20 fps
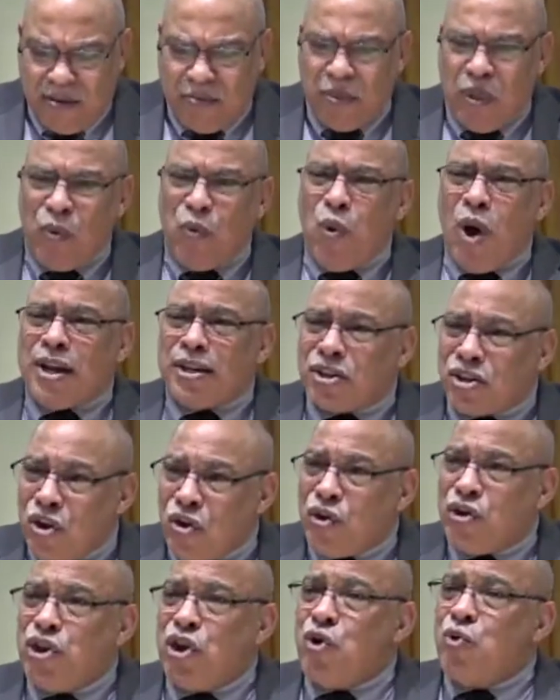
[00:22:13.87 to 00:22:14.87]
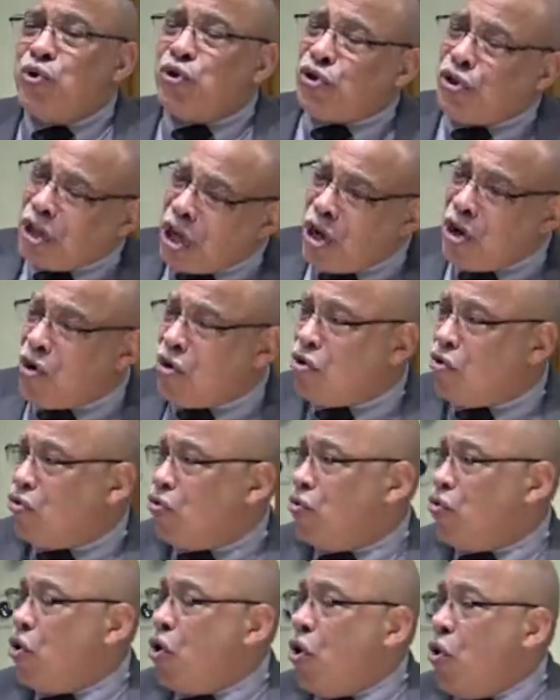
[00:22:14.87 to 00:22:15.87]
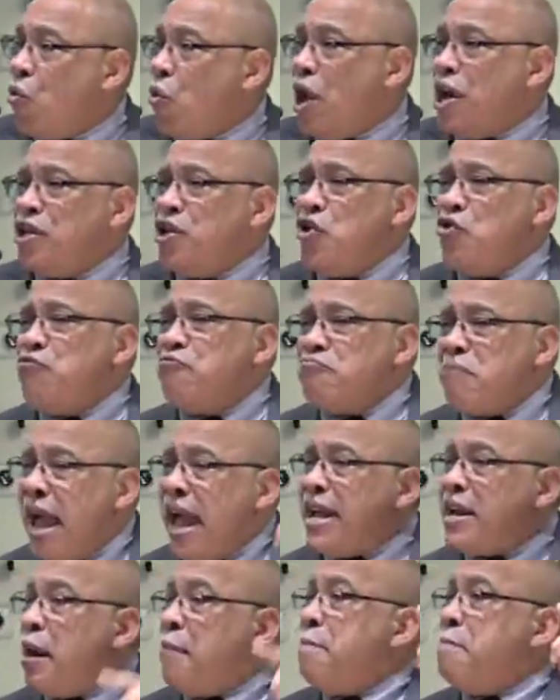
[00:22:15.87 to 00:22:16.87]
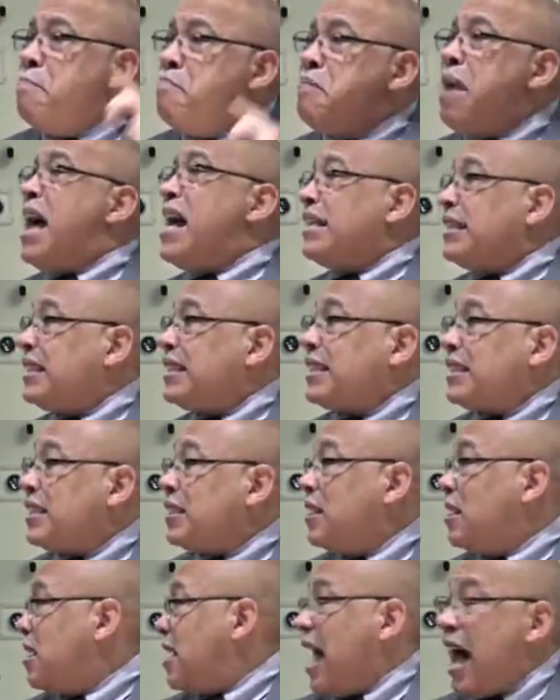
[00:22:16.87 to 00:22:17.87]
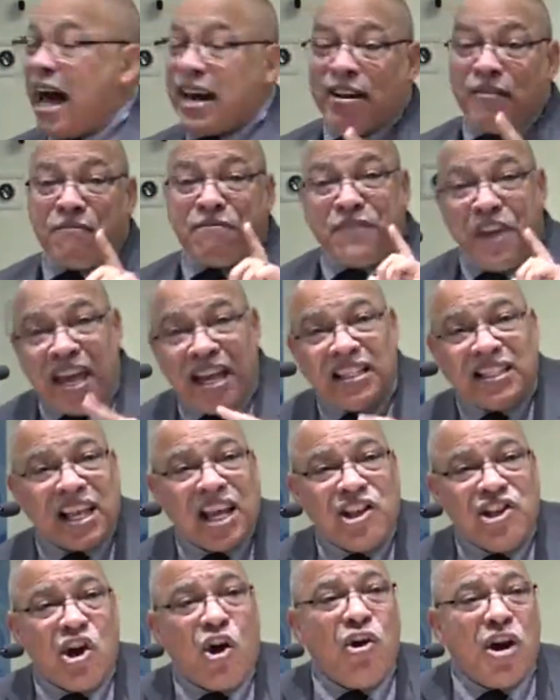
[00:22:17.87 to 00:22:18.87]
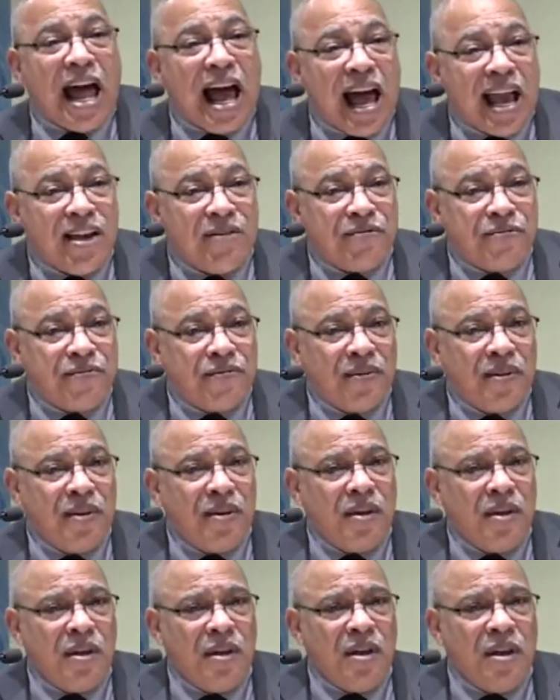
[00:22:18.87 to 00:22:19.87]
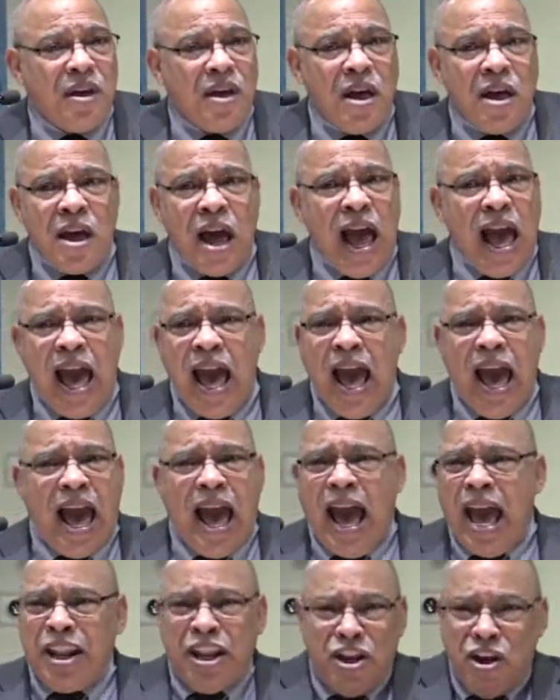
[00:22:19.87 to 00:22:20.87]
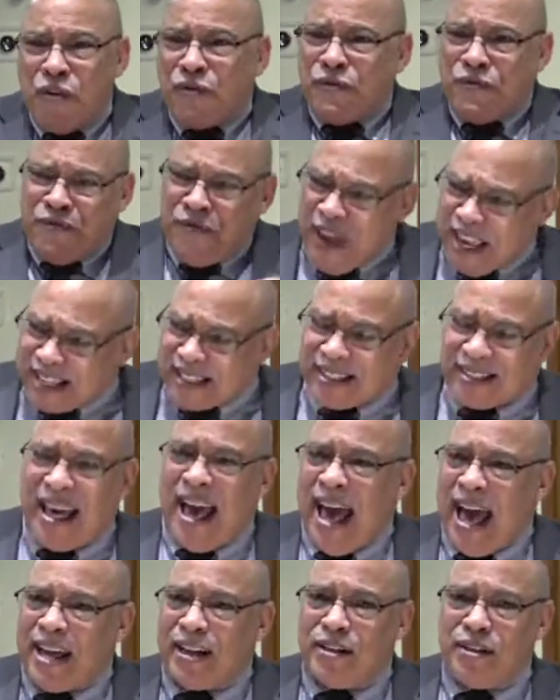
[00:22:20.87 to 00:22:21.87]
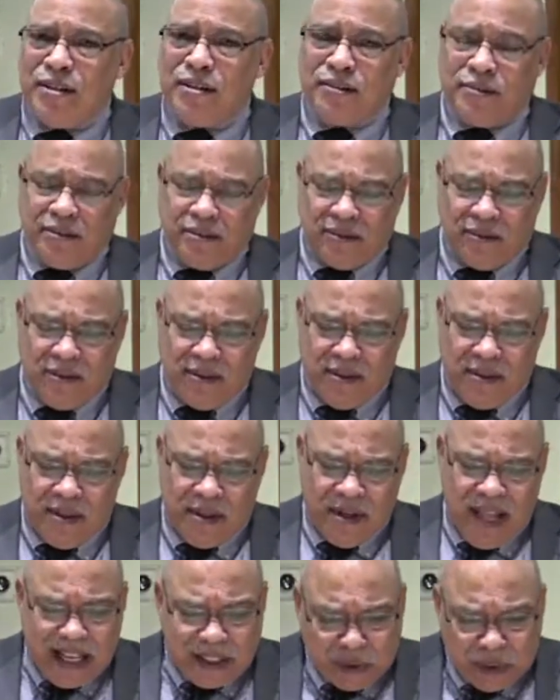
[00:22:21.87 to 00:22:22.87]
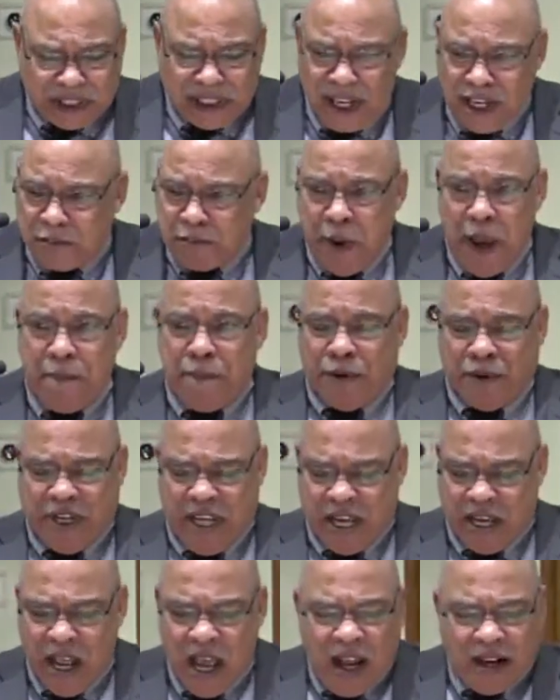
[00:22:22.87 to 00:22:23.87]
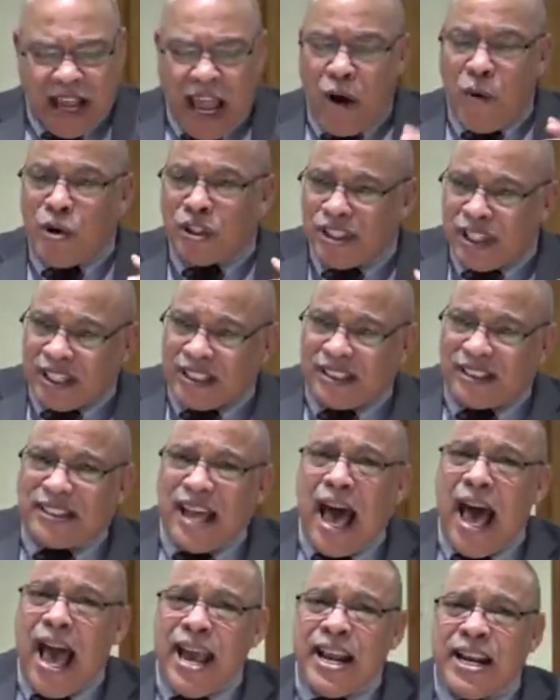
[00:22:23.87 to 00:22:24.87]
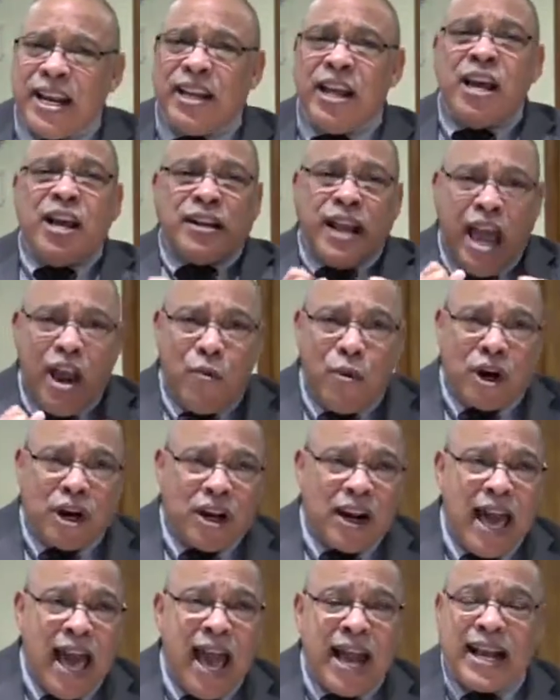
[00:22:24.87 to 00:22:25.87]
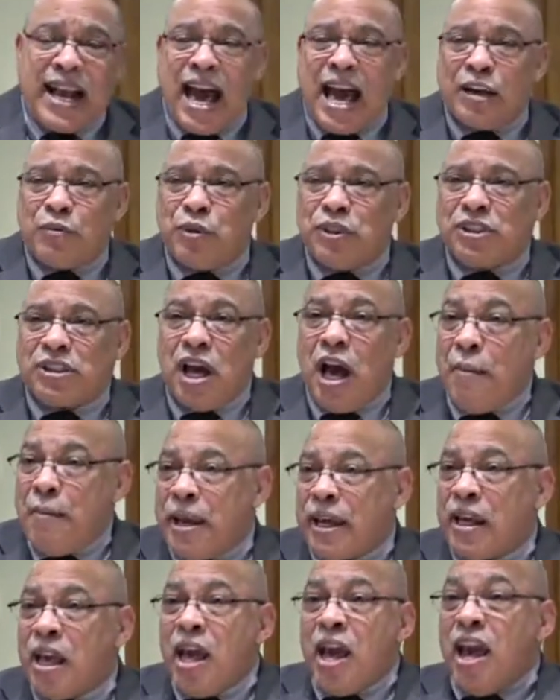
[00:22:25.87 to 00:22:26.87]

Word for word: But what do you do when you've made a mess out of things in your life? How, how do you fix that? That's what these people did. They was excited. They were glad God was coming.